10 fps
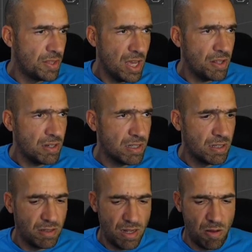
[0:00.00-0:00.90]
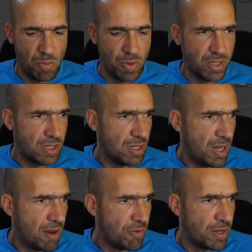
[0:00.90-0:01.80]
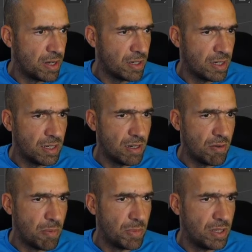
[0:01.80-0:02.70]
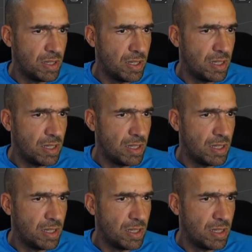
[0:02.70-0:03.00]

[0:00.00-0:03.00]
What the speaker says: And the others, I will press everything unwrap.